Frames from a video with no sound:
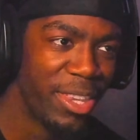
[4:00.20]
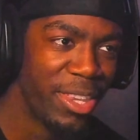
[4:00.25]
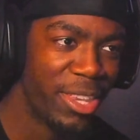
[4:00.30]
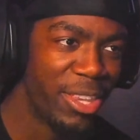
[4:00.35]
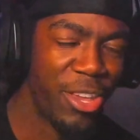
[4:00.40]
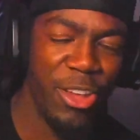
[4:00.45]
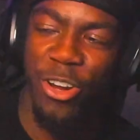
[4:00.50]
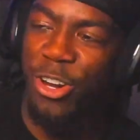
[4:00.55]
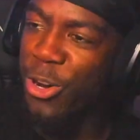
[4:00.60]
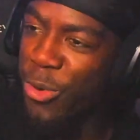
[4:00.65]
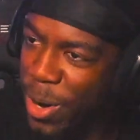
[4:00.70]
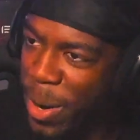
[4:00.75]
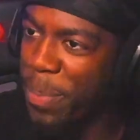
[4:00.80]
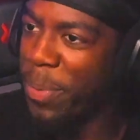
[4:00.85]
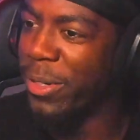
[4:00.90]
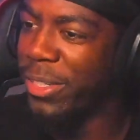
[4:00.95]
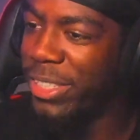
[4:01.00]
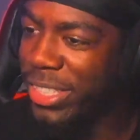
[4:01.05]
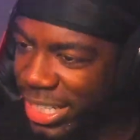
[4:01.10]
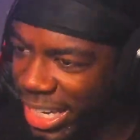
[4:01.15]
your grip
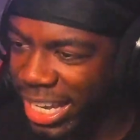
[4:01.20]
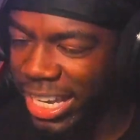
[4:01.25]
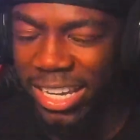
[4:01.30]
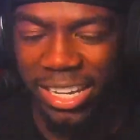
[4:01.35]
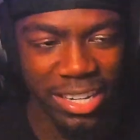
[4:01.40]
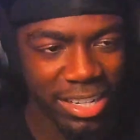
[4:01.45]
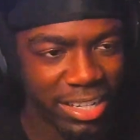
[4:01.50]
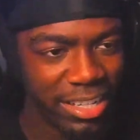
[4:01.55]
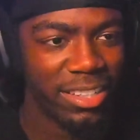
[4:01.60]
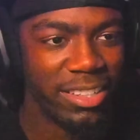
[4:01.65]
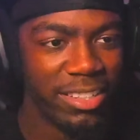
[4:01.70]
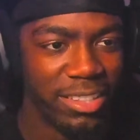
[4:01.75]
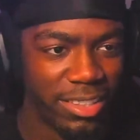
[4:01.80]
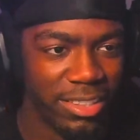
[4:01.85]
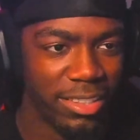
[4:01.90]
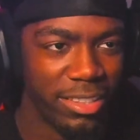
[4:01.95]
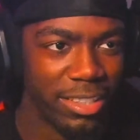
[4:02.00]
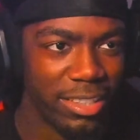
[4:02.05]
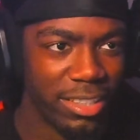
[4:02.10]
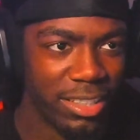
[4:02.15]
or jig.
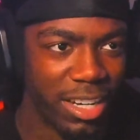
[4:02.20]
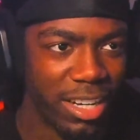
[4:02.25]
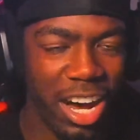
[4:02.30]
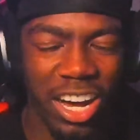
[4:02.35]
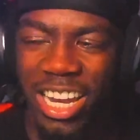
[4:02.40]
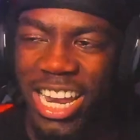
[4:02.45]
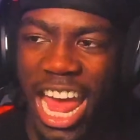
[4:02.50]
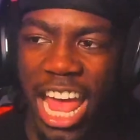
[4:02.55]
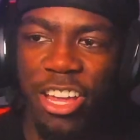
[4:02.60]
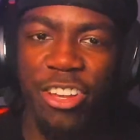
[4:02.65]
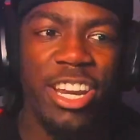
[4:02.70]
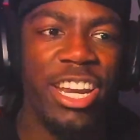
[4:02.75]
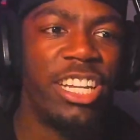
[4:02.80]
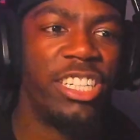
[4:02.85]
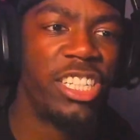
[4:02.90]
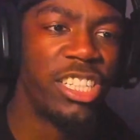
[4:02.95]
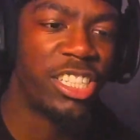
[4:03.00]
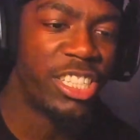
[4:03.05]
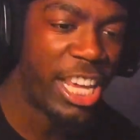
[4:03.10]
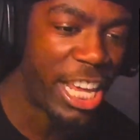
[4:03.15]
or that you need to
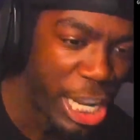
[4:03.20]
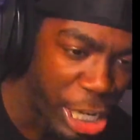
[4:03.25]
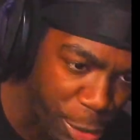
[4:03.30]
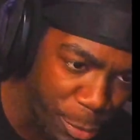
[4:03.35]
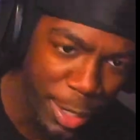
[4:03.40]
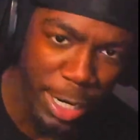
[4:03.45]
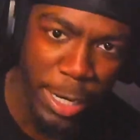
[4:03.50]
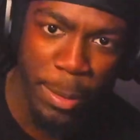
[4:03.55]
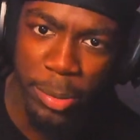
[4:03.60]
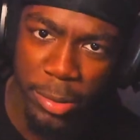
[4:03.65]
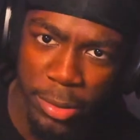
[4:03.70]
just get a grip.